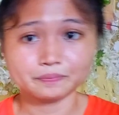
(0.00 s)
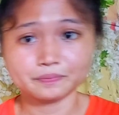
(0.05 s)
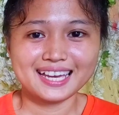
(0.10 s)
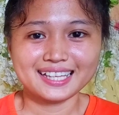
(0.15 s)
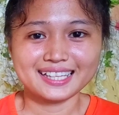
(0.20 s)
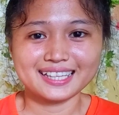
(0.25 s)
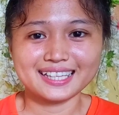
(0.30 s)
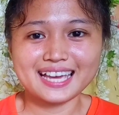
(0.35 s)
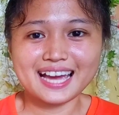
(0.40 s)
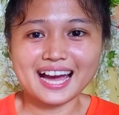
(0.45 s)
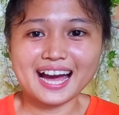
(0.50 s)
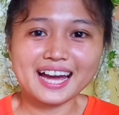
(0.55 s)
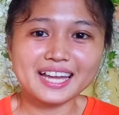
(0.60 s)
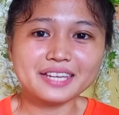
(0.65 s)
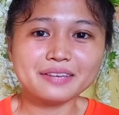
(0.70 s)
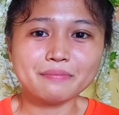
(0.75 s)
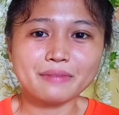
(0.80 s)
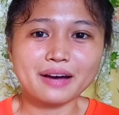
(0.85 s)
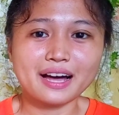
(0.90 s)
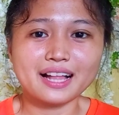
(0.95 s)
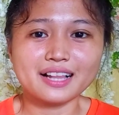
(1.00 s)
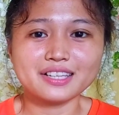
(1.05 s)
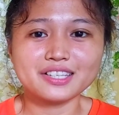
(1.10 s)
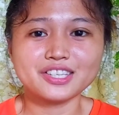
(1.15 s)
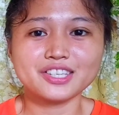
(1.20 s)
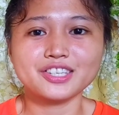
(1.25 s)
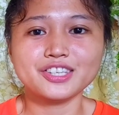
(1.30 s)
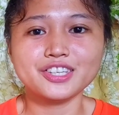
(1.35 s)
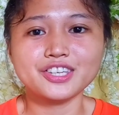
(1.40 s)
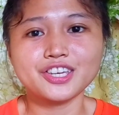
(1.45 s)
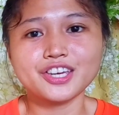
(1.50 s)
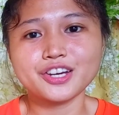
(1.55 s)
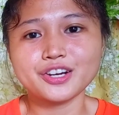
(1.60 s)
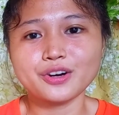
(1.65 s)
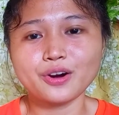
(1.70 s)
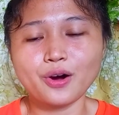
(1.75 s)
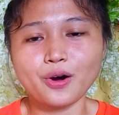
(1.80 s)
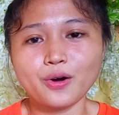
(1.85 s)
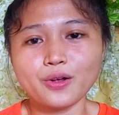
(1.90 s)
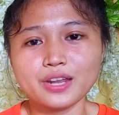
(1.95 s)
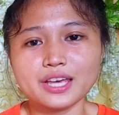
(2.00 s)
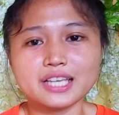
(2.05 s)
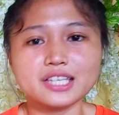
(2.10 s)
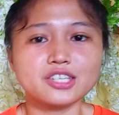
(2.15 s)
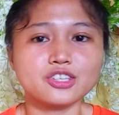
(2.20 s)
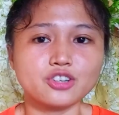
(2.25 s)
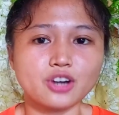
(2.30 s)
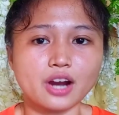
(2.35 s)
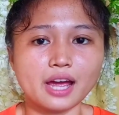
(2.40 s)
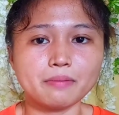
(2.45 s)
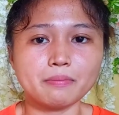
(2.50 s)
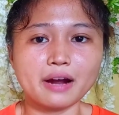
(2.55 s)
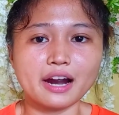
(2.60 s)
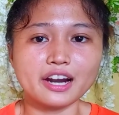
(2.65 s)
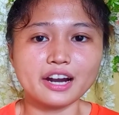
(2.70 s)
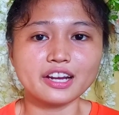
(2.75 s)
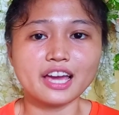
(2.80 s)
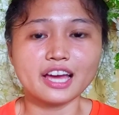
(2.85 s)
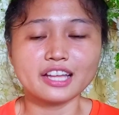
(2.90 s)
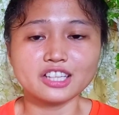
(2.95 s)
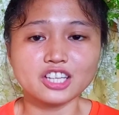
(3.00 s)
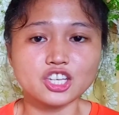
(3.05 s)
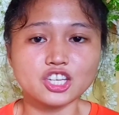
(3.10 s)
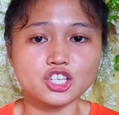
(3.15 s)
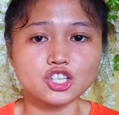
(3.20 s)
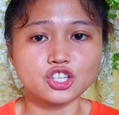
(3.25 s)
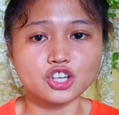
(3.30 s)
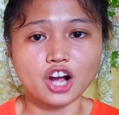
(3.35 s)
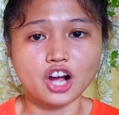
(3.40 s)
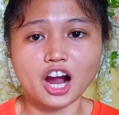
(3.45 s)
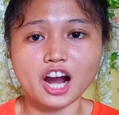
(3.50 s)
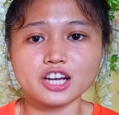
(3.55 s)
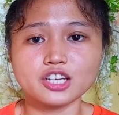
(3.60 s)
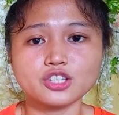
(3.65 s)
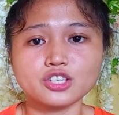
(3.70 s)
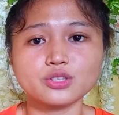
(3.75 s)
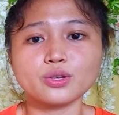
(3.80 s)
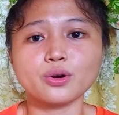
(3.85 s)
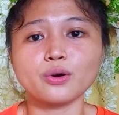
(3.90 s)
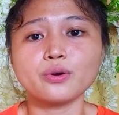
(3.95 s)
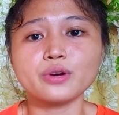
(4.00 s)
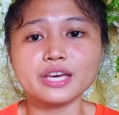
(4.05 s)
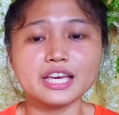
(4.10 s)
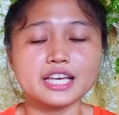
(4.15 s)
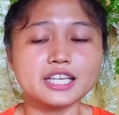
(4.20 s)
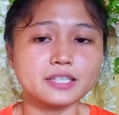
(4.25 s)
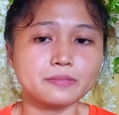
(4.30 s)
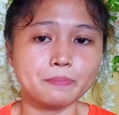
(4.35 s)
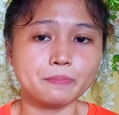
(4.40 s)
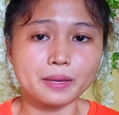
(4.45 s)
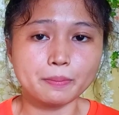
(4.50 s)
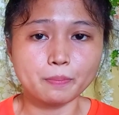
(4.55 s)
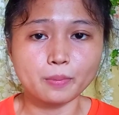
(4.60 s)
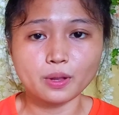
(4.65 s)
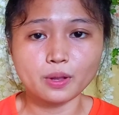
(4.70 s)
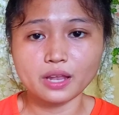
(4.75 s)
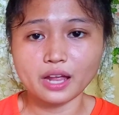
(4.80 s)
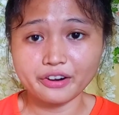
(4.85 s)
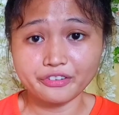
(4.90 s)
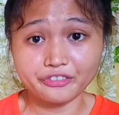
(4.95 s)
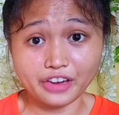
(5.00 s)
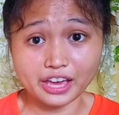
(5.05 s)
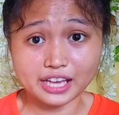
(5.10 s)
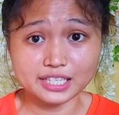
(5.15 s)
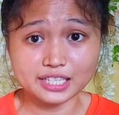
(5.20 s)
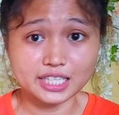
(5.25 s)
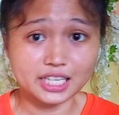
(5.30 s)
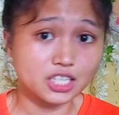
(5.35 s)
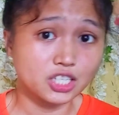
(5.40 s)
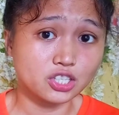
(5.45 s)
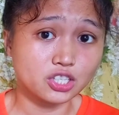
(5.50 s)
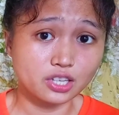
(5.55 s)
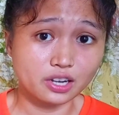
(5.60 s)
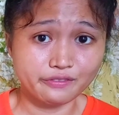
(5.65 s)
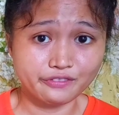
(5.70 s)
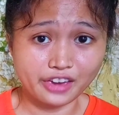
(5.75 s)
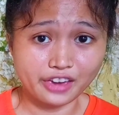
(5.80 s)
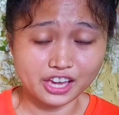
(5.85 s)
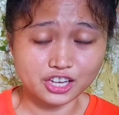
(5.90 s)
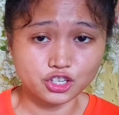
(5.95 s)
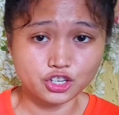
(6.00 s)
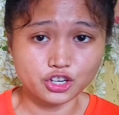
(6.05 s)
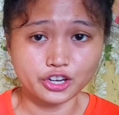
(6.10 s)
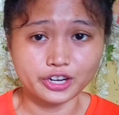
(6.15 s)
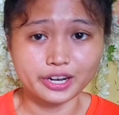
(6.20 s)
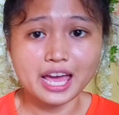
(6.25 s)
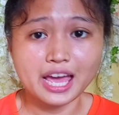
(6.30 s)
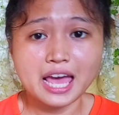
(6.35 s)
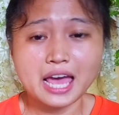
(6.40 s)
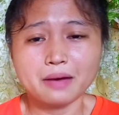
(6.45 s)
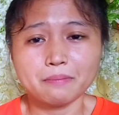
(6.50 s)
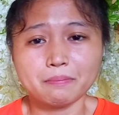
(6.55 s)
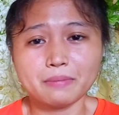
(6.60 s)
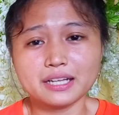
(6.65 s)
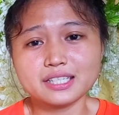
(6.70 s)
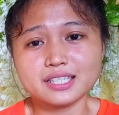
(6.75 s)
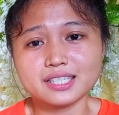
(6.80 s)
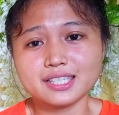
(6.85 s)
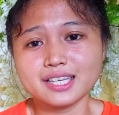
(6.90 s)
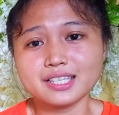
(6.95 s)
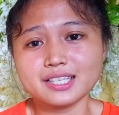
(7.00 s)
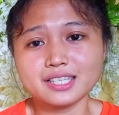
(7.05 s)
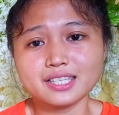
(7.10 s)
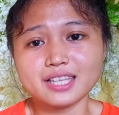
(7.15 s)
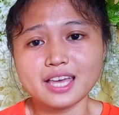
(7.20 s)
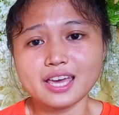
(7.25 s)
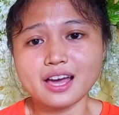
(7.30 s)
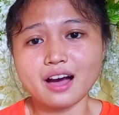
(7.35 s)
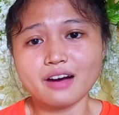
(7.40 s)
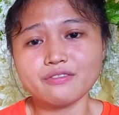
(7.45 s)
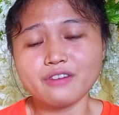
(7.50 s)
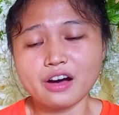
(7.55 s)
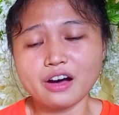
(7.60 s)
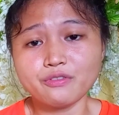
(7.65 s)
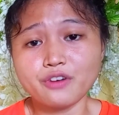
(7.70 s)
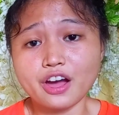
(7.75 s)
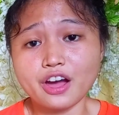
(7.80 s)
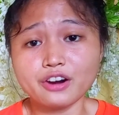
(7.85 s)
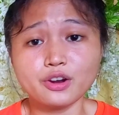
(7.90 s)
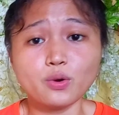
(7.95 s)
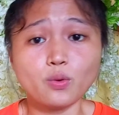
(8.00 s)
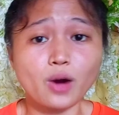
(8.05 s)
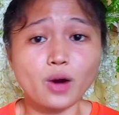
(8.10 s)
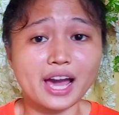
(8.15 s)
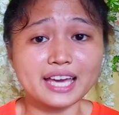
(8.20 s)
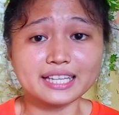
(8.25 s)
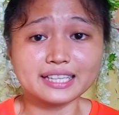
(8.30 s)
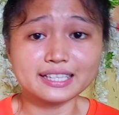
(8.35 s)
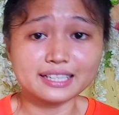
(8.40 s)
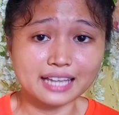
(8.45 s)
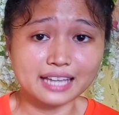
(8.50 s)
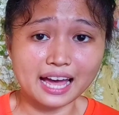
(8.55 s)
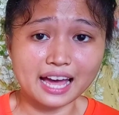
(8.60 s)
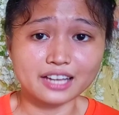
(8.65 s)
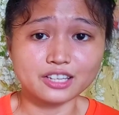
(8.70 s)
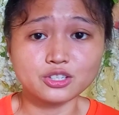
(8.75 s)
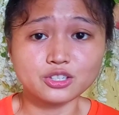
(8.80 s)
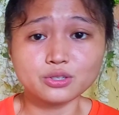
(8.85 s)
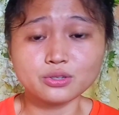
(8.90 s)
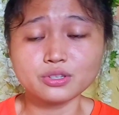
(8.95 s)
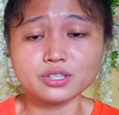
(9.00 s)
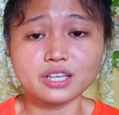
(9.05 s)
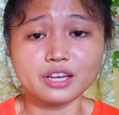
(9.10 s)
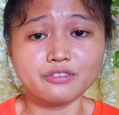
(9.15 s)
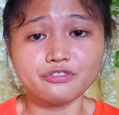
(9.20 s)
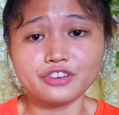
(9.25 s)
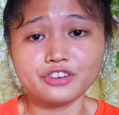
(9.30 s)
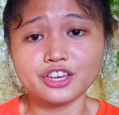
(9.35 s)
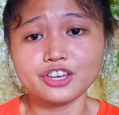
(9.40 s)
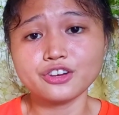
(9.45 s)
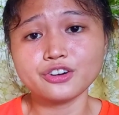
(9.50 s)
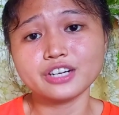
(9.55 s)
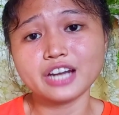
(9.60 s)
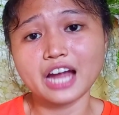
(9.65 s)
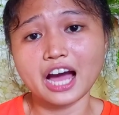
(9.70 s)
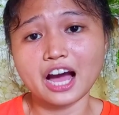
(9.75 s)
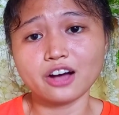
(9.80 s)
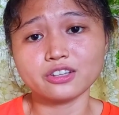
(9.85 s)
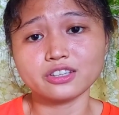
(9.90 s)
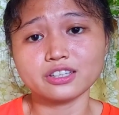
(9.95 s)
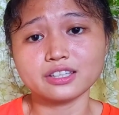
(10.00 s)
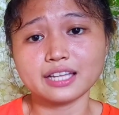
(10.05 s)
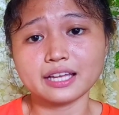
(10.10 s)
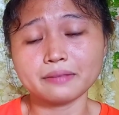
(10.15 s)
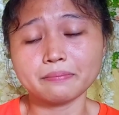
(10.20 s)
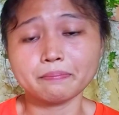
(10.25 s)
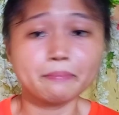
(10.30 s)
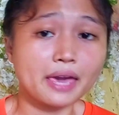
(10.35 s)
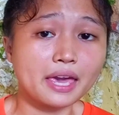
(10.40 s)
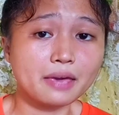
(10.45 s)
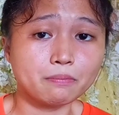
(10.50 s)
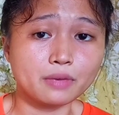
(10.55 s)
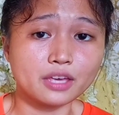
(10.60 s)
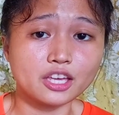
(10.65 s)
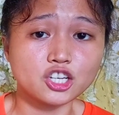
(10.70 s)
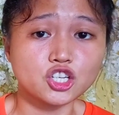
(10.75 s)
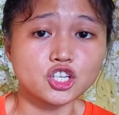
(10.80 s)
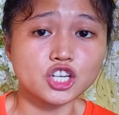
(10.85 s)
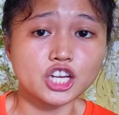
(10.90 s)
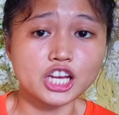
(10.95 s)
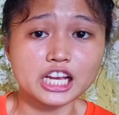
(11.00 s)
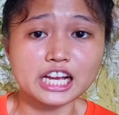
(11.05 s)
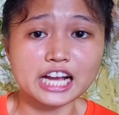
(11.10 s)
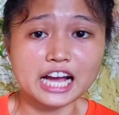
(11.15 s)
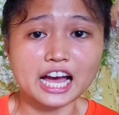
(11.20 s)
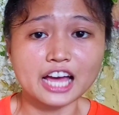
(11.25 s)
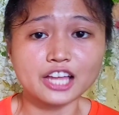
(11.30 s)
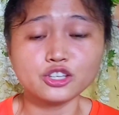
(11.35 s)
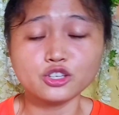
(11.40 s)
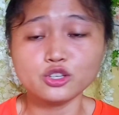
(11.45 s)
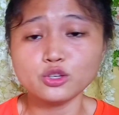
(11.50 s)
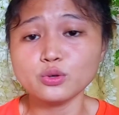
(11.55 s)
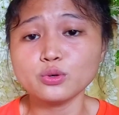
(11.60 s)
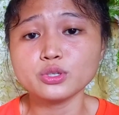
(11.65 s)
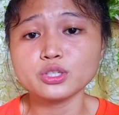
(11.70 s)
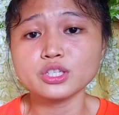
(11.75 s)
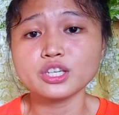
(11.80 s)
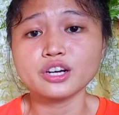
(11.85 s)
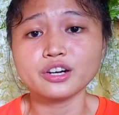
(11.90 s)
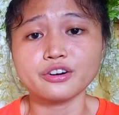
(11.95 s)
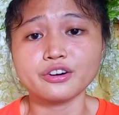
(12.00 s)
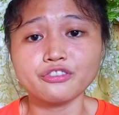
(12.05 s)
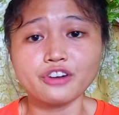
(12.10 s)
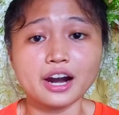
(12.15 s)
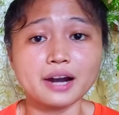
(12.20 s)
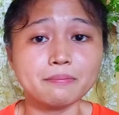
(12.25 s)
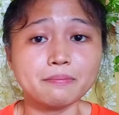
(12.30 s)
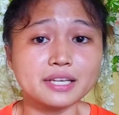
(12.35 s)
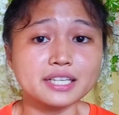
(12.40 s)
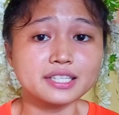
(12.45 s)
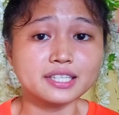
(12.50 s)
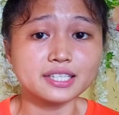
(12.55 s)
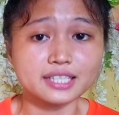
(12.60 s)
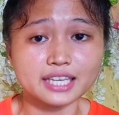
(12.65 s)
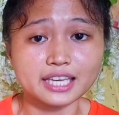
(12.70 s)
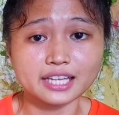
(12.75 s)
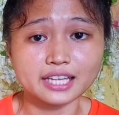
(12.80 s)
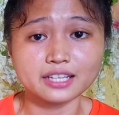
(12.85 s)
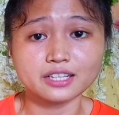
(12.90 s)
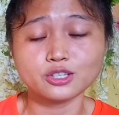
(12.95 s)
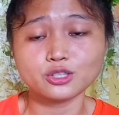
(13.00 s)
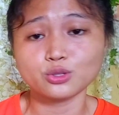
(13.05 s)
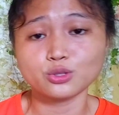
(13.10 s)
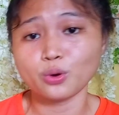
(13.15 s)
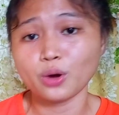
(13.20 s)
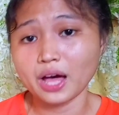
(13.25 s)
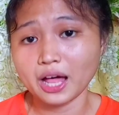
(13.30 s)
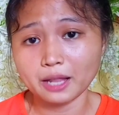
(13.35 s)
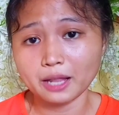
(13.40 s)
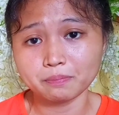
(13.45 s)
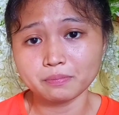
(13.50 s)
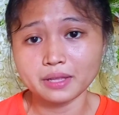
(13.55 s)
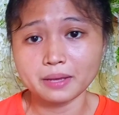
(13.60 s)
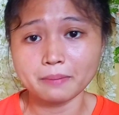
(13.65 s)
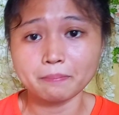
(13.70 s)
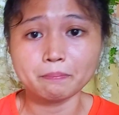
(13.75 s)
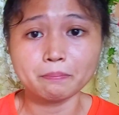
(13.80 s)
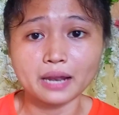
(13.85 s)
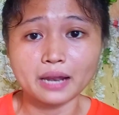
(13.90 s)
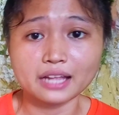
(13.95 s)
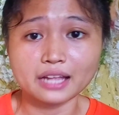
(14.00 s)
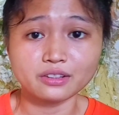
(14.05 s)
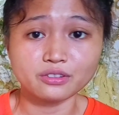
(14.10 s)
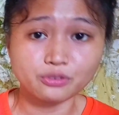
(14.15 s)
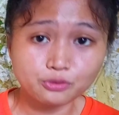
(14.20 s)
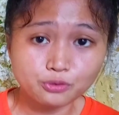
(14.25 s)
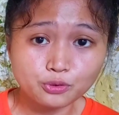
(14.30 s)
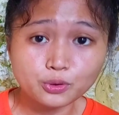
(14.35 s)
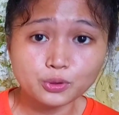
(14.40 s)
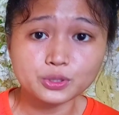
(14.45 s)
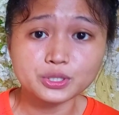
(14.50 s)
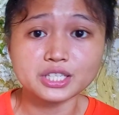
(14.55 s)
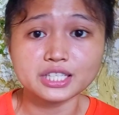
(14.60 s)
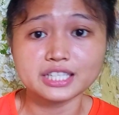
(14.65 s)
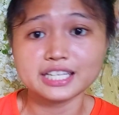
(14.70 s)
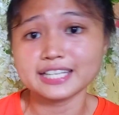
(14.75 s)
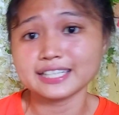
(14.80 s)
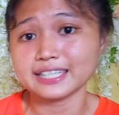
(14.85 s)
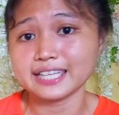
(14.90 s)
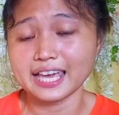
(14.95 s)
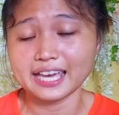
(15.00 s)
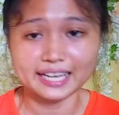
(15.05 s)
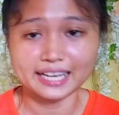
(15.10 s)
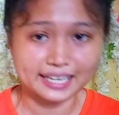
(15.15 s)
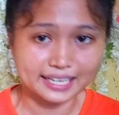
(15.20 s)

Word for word: The animals near Olex tribe are getting scarce, so his people are facing starvation. But since they have a very wide land, Susan figured out that maybe she can use her farming skills to help them plant foods that they can